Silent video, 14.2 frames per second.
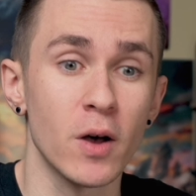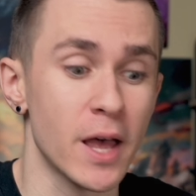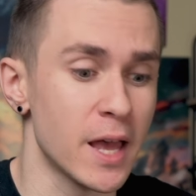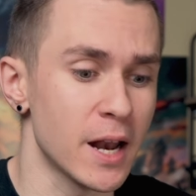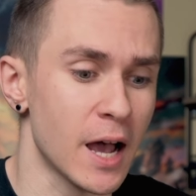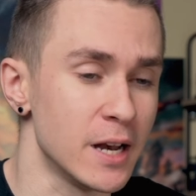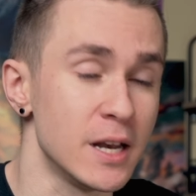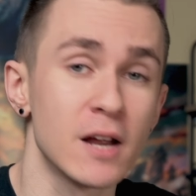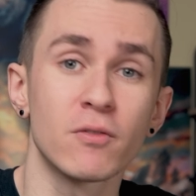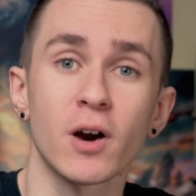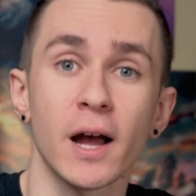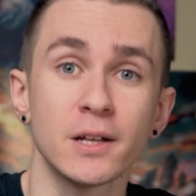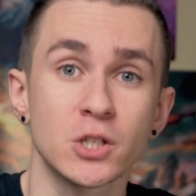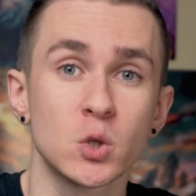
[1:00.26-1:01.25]
and I
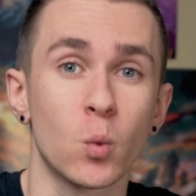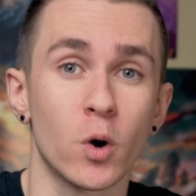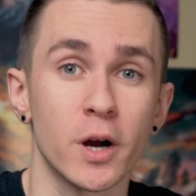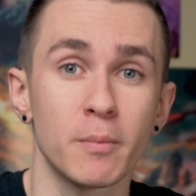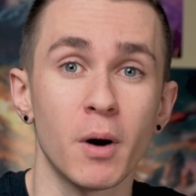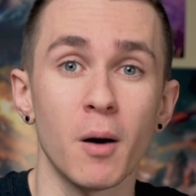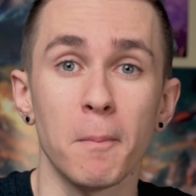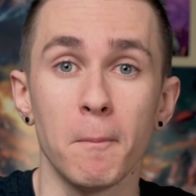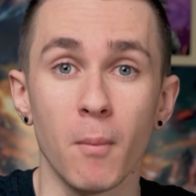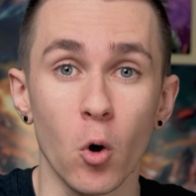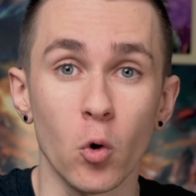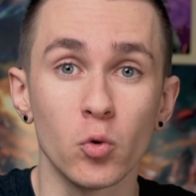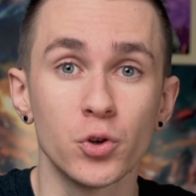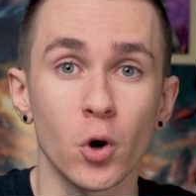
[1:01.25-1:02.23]
never had to worry about
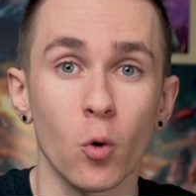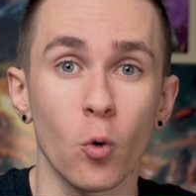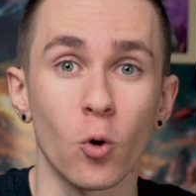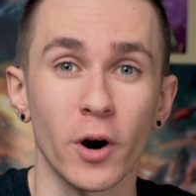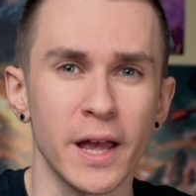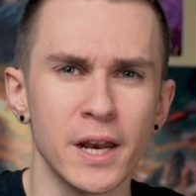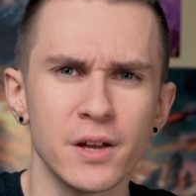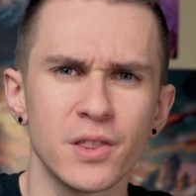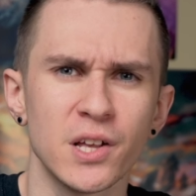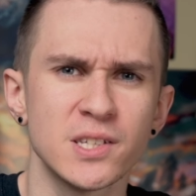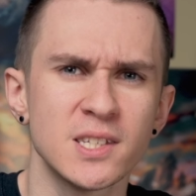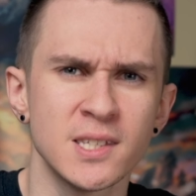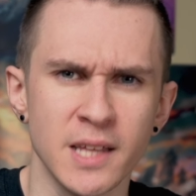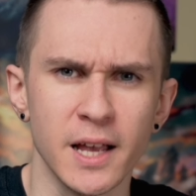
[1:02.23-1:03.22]
mold or any of the
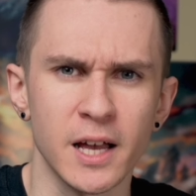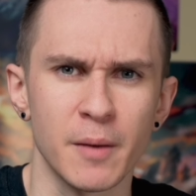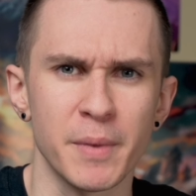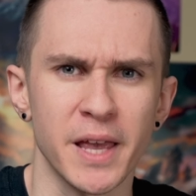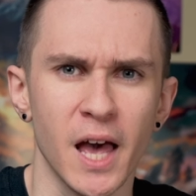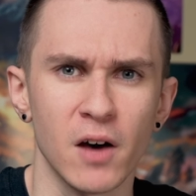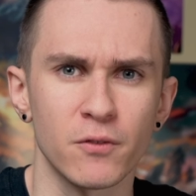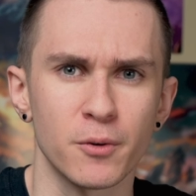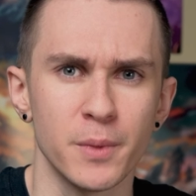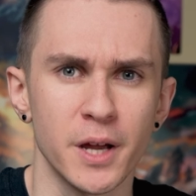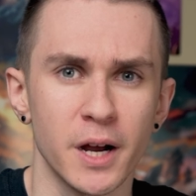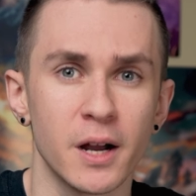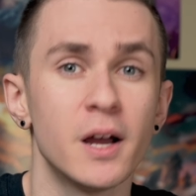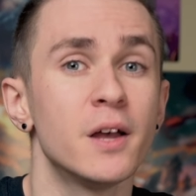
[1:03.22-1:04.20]
stink coming out from
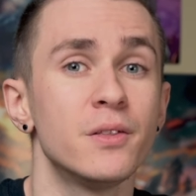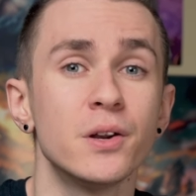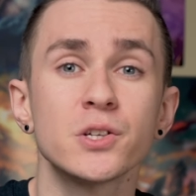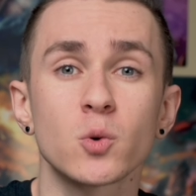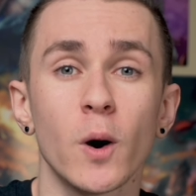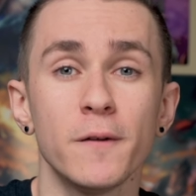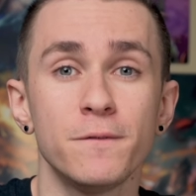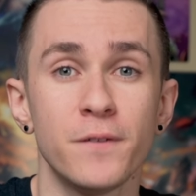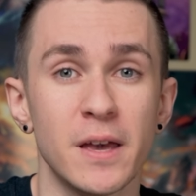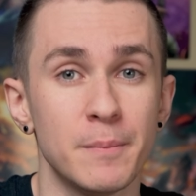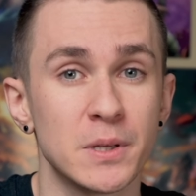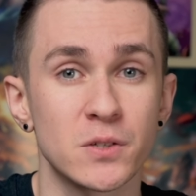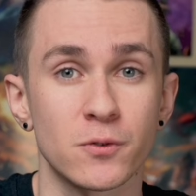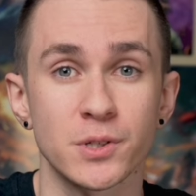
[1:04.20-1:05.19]
there that is quite
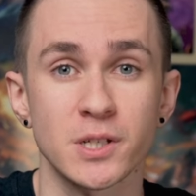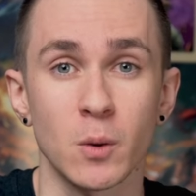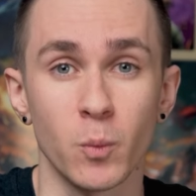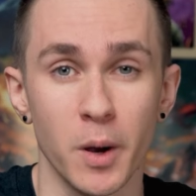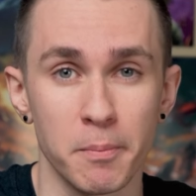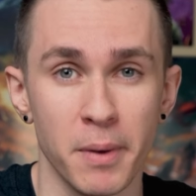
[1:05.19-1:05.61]
famous for some wet